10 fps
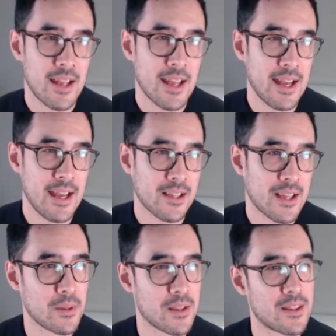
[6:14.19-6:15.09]
And a
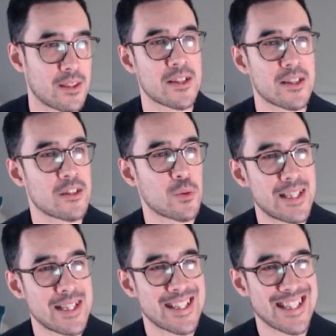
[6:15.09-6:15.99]
couple of things here. In
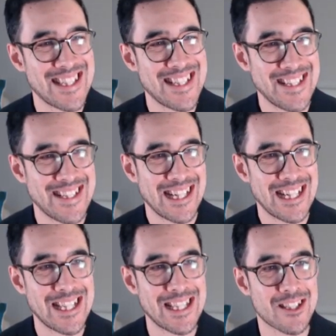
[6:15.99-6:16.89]
twenty sixteen,
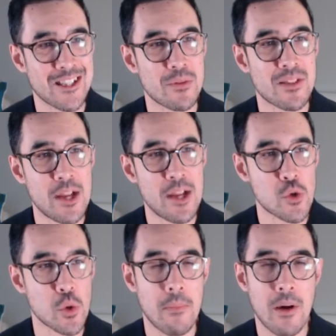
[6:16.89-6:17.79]
Clinton's
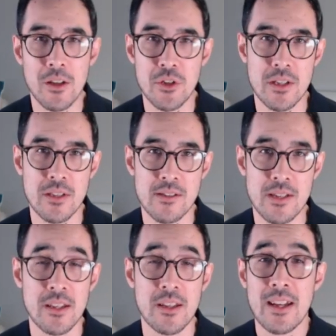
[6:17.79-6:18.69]
substantial margins
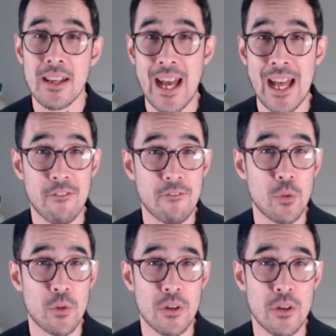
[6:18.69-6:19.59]
in
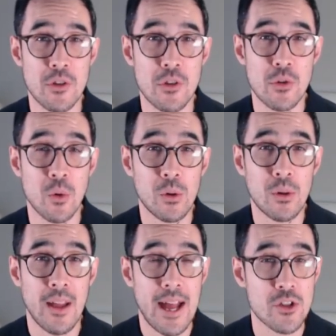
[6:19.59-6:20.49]
California and New
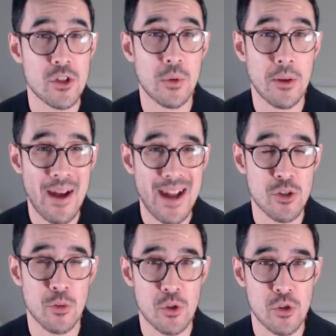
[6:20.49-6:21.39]
York, as you would
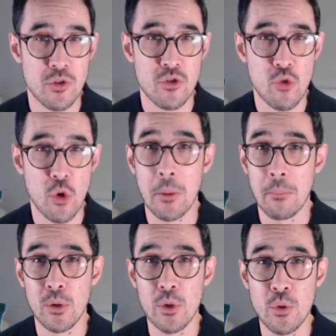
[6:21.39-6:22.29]
imagine, which are strong
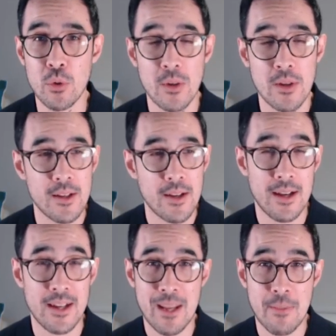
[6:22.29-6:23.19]
blue
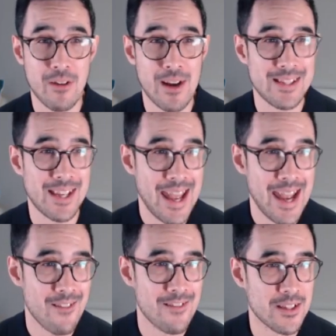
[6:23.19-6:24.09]
uh, Democratic
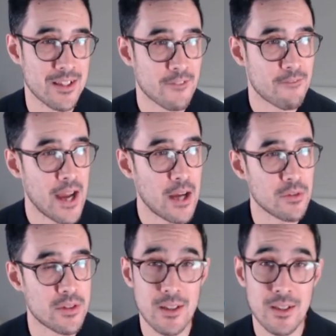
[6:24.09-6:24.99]
areas,
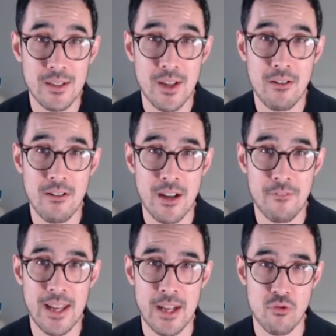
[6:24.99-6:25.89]
failed to earn her enough
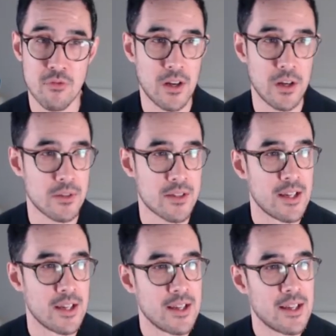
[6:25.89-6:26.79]
electoral votes.
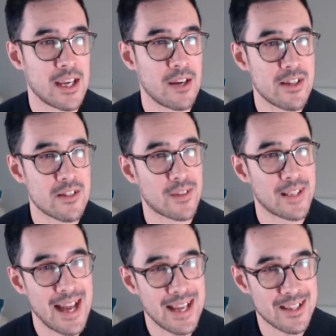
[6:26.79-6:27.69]
And the reason for
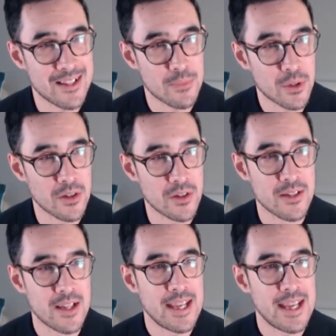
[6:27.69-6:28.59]
that is
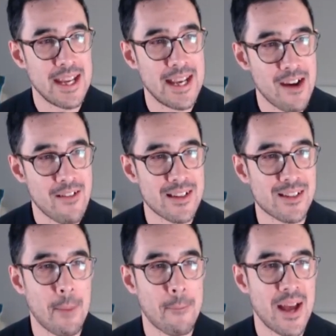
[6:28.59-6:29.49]
because in areas
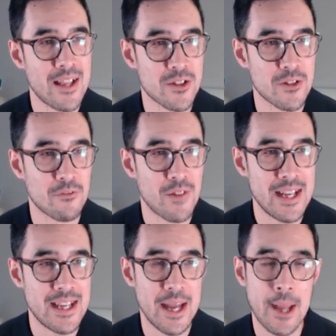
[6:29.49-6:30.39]
like
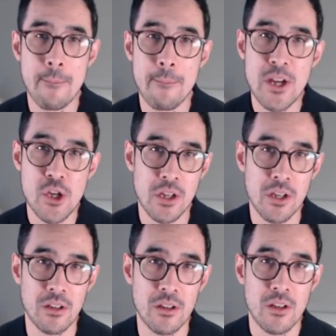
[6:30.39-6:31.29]
Pennsylvania and
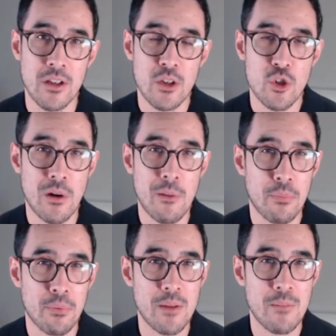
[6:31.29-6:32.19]
Michigan, Trump
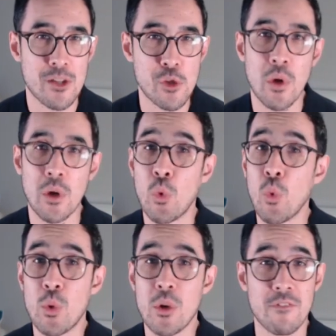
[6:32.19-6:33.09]
pretty much won
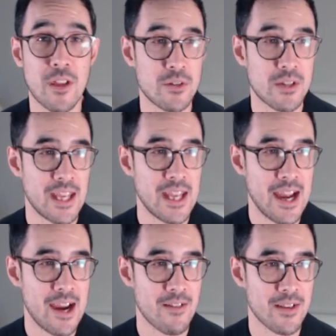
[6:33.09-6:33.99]
all of those key
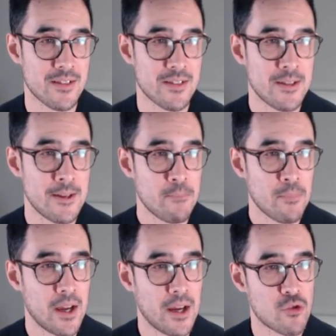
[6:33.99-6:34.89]
areas.
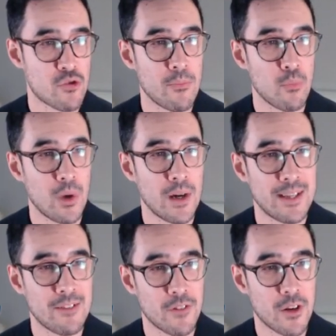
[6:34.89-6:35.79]
Uh, Trump
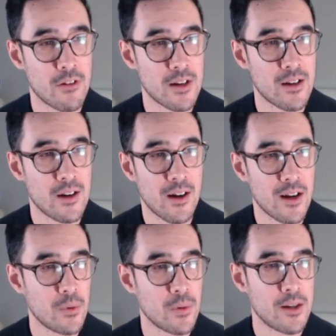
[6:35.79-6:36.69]
won Florida,
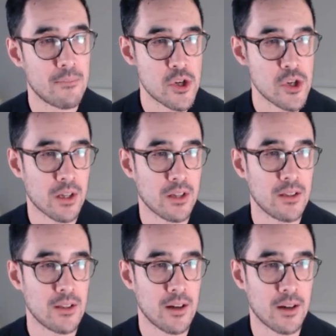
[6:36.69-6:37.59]
Iowa,
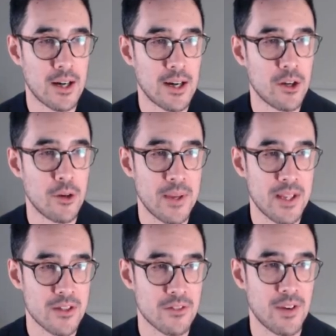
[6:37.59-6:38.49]
Michigan, Ohio,
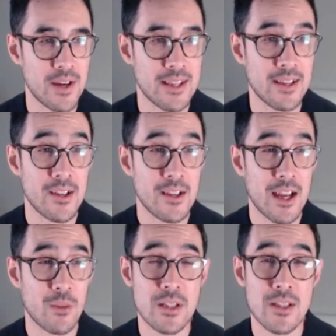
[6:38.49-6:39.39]
Pennsylvania,
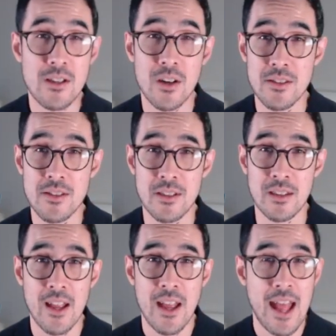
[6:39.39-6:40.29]
and
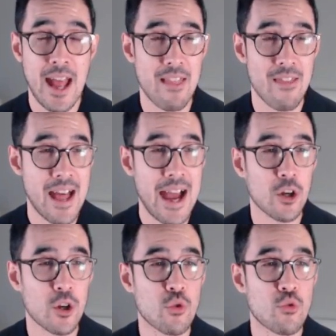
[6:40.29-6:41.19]
Wisconsin. And
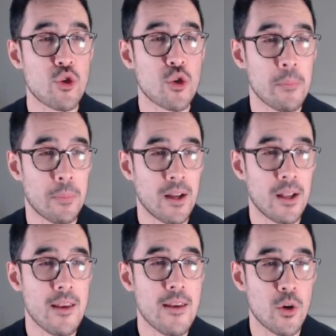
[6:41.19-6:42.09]
that group
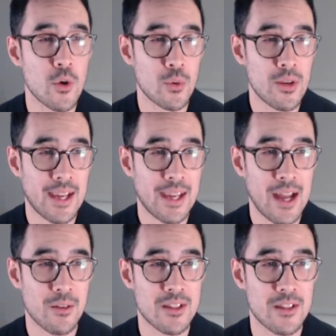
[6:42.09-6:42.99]
alone
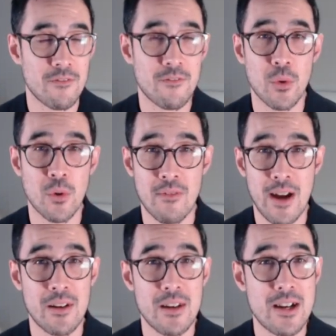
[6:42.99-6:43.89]
accounted for
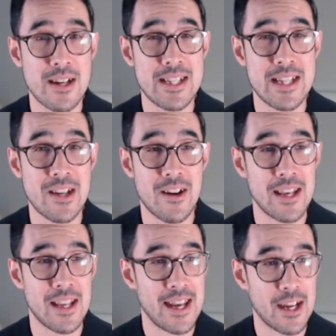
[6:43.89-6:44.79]
around
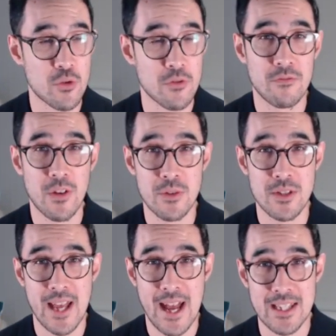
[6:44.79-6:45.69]
ninety-nine electoral votes
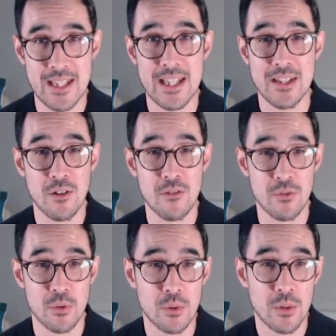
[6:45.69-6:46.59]
to add to his
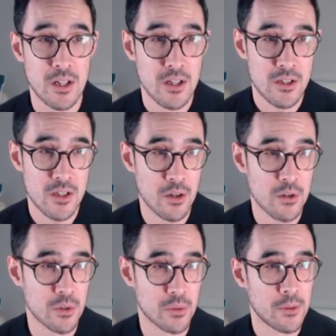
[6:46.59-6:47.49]
overall
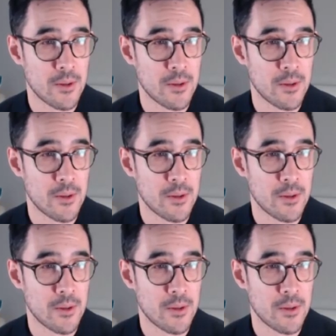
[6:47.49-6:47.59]
total.